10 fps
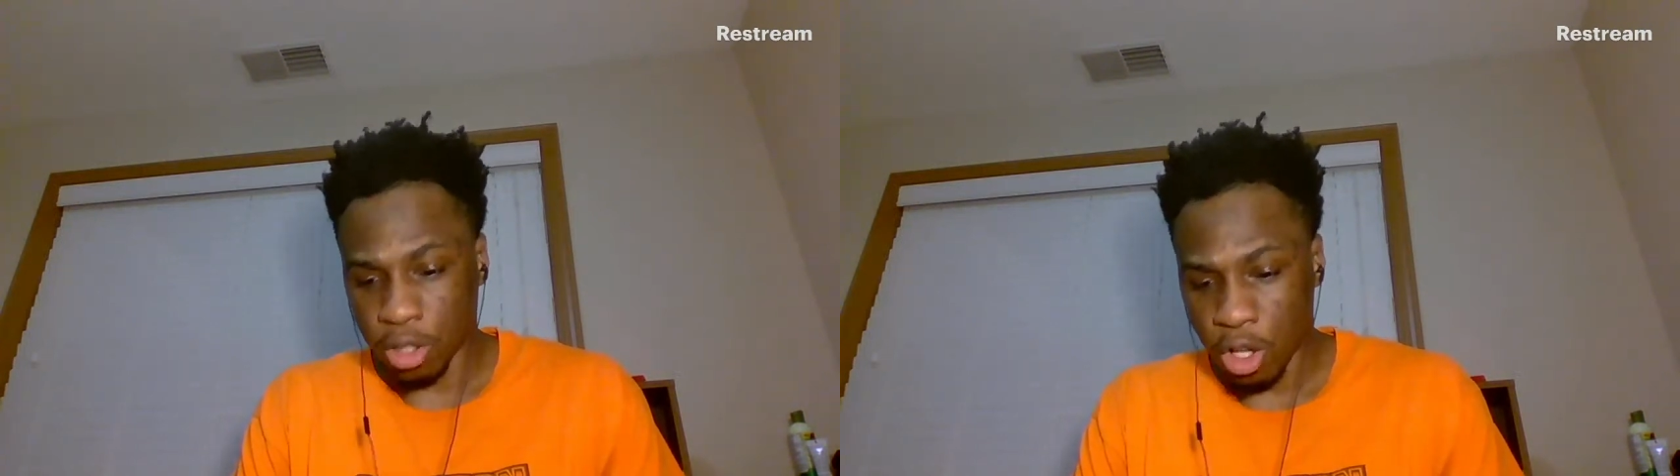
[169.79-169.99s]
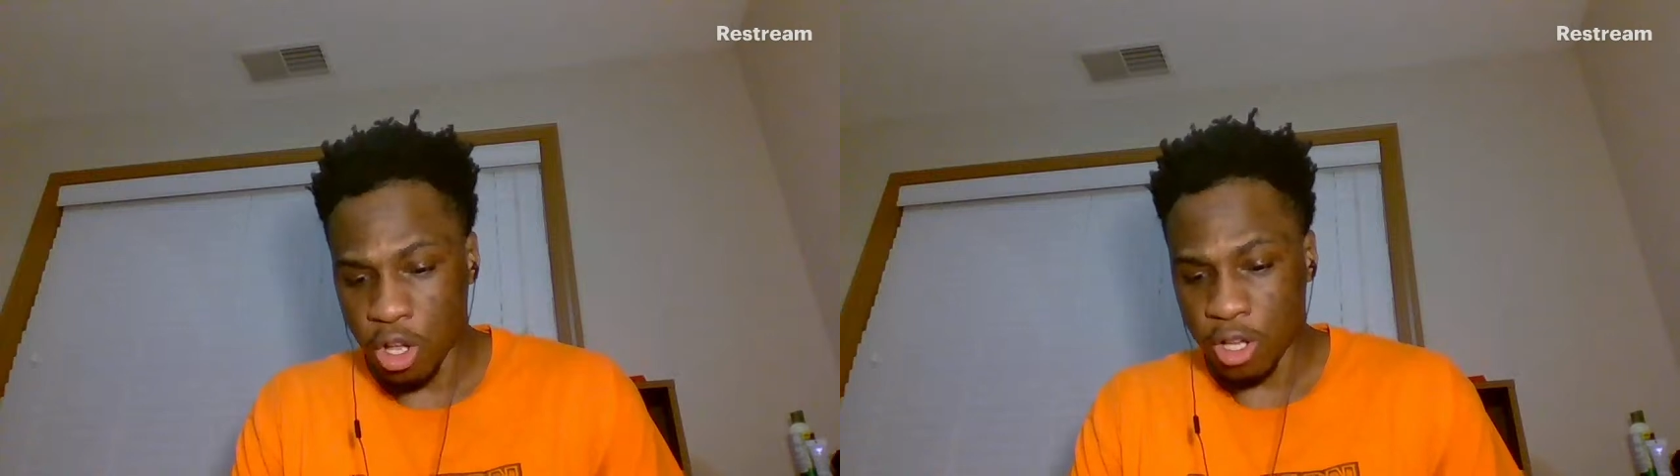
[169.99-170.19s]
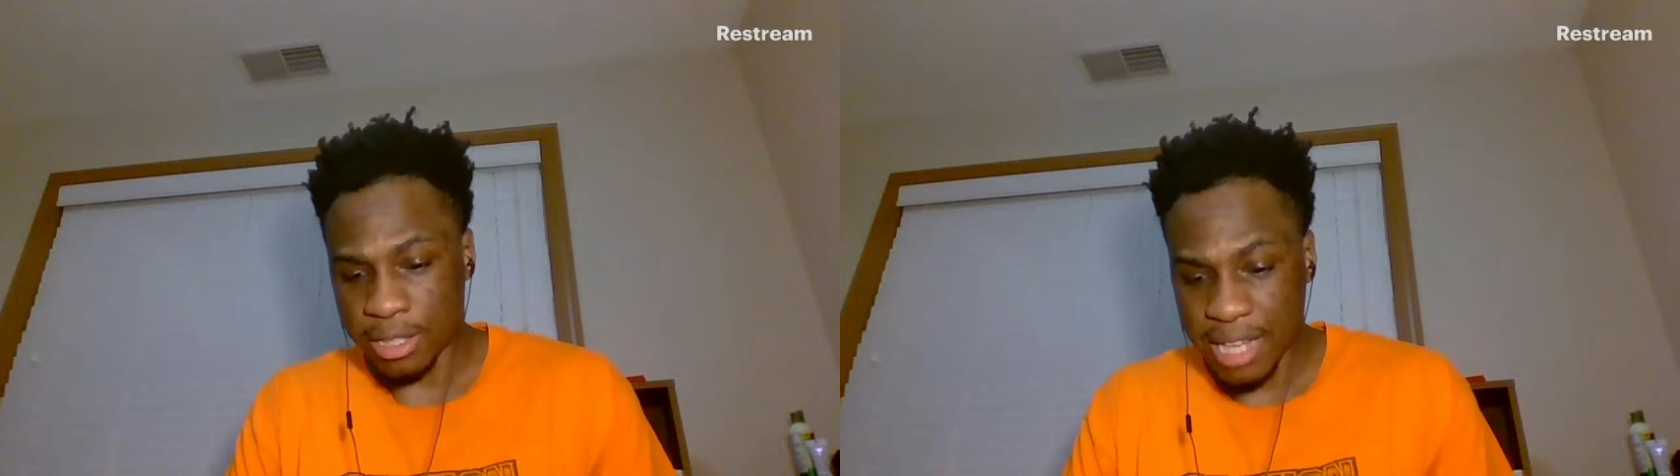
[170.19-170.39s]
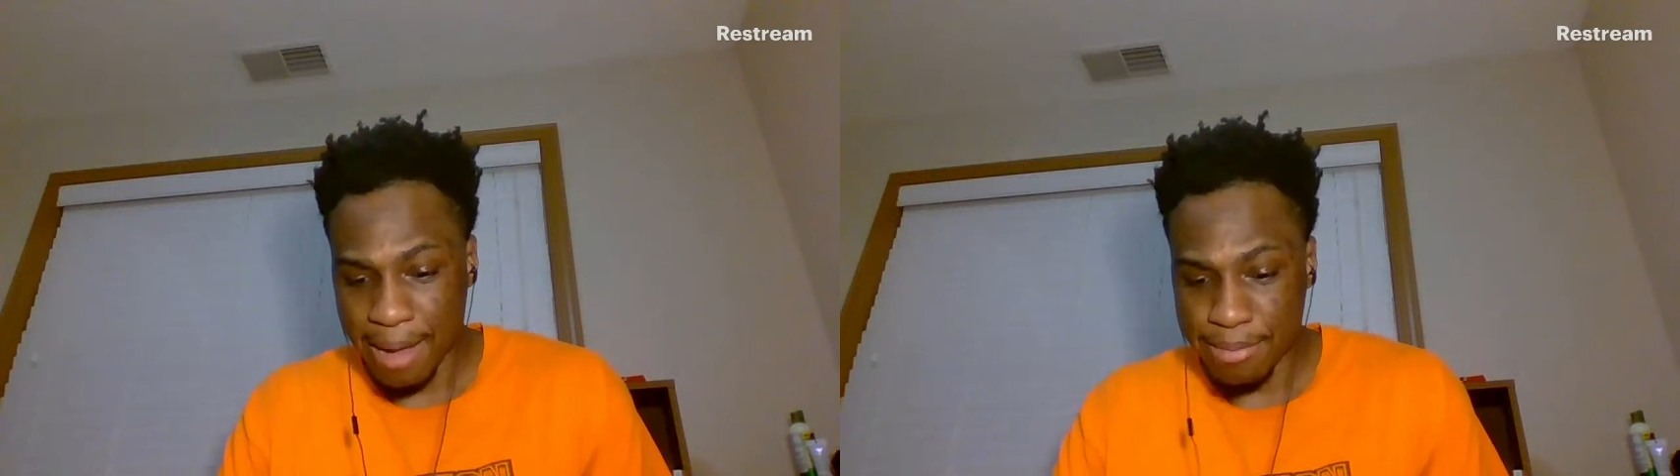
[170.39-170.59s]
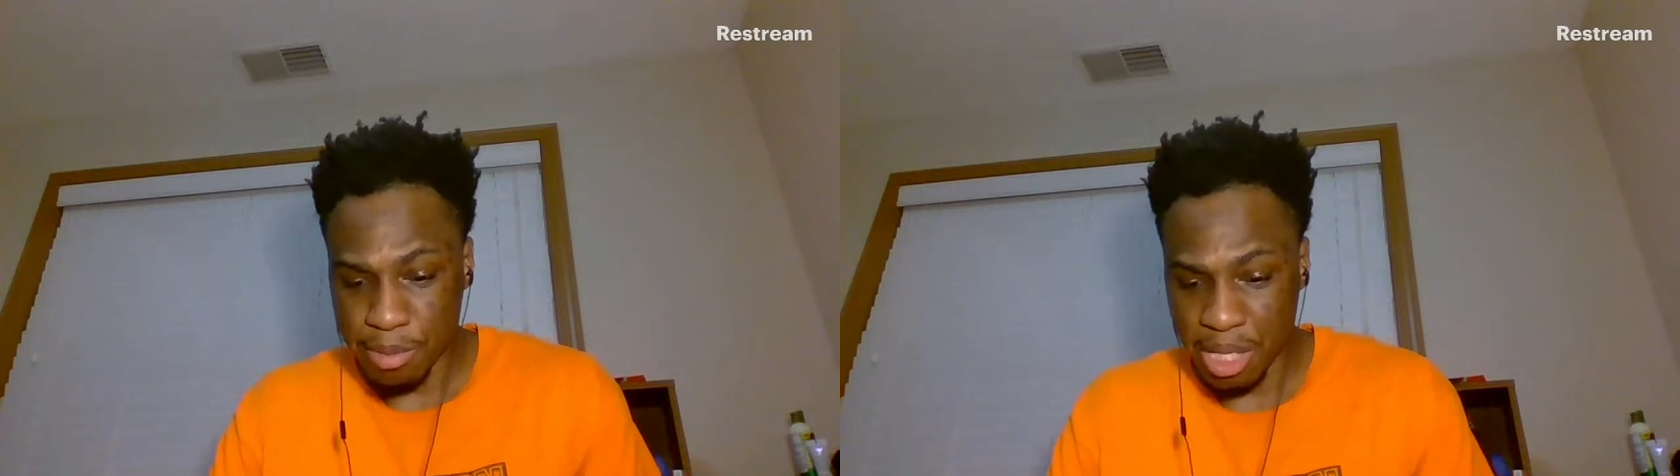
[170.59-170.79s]
long
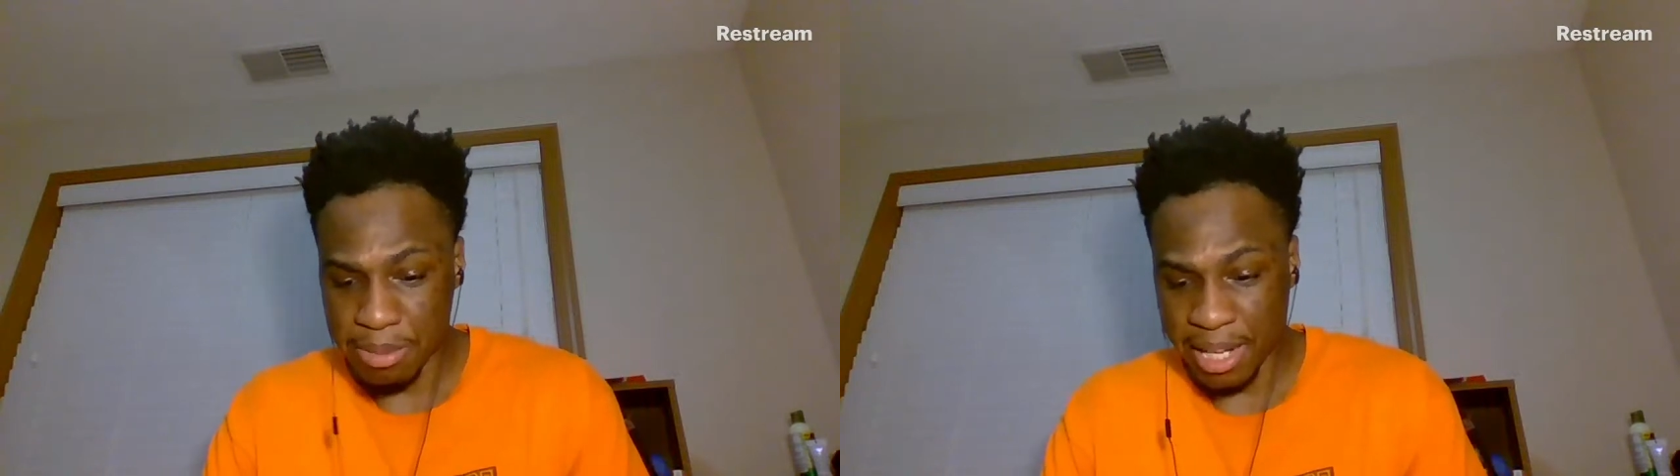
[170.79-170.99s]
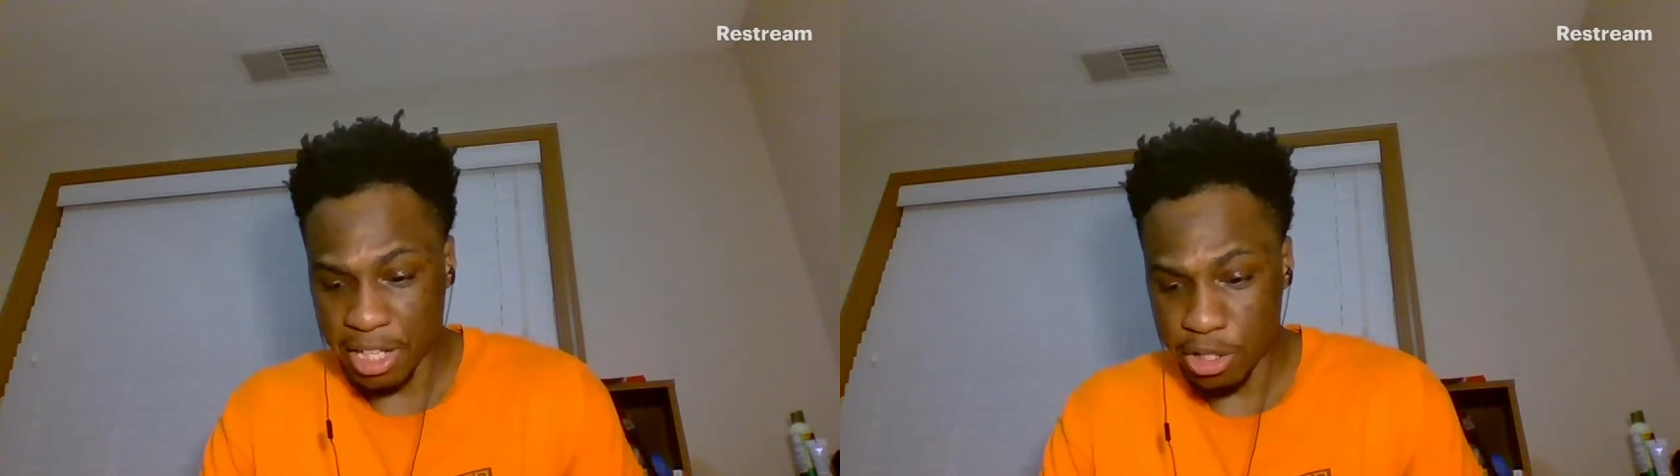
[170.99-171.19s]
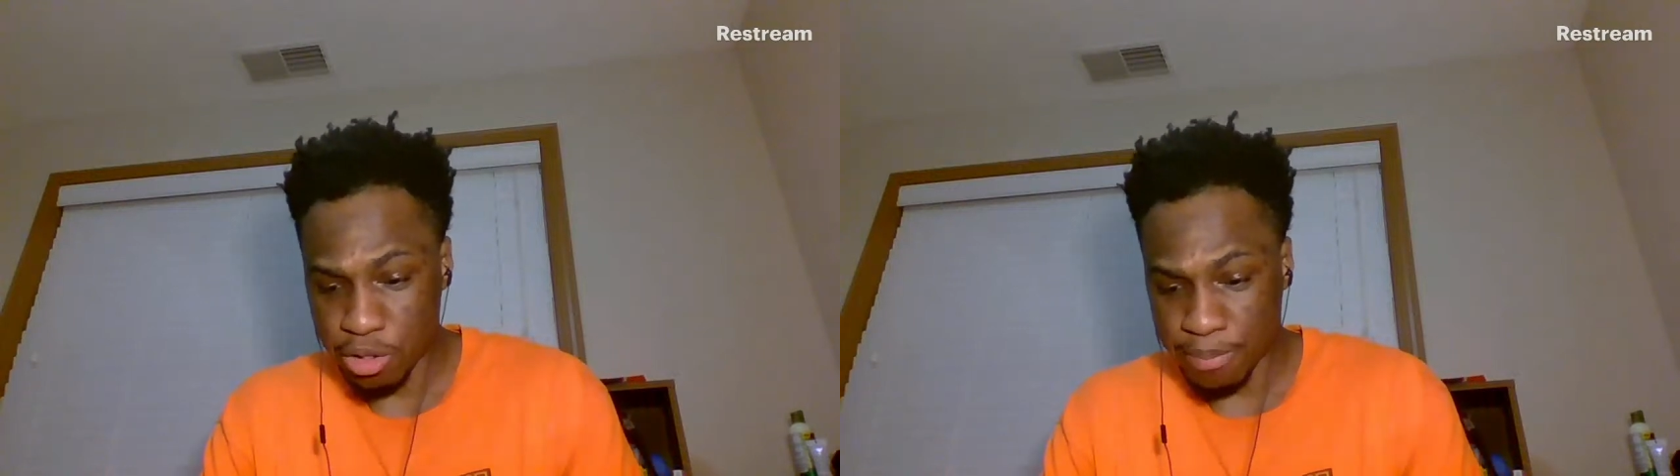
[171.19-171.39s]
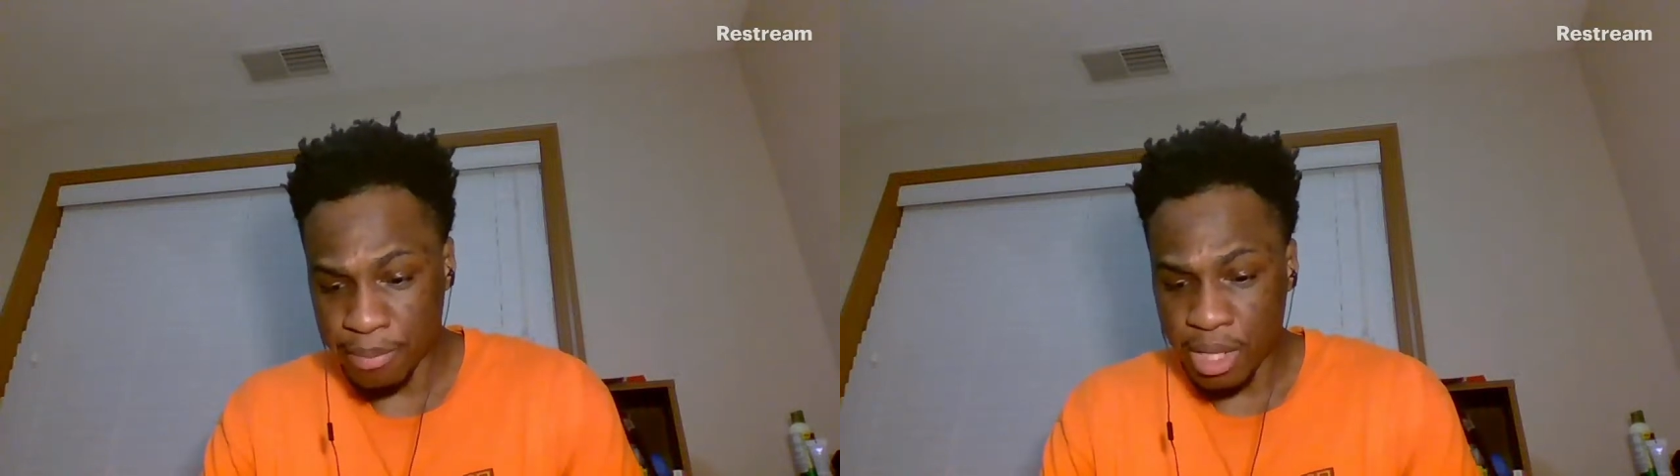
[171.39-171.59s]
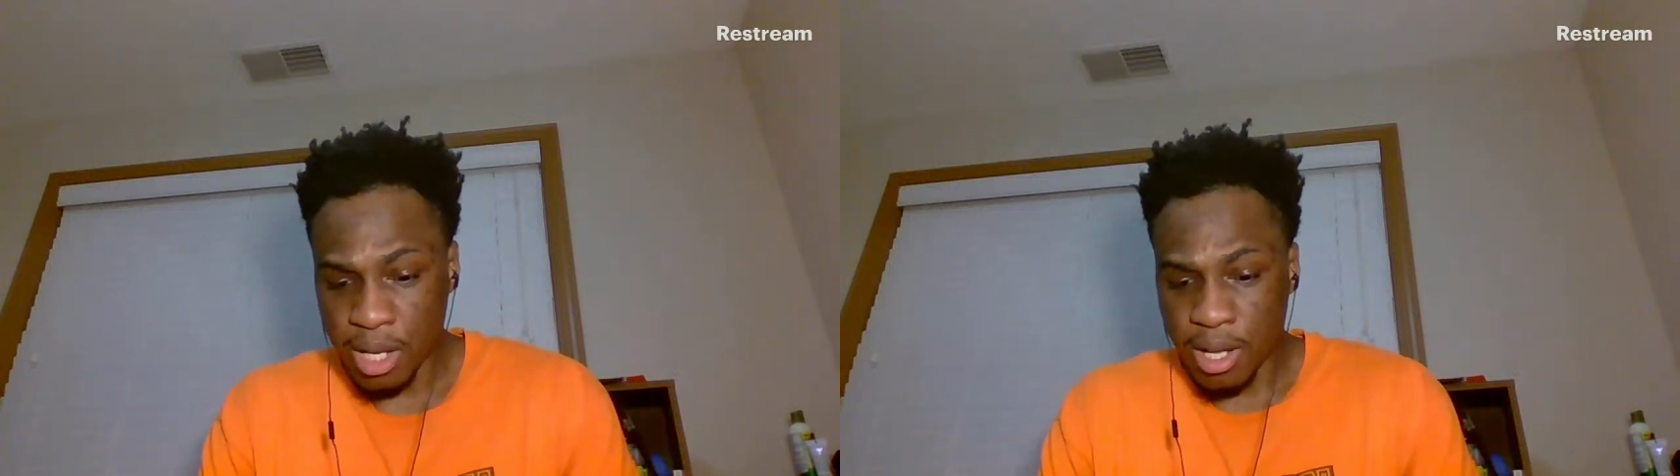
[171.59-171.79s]
time. Some teams that can use him.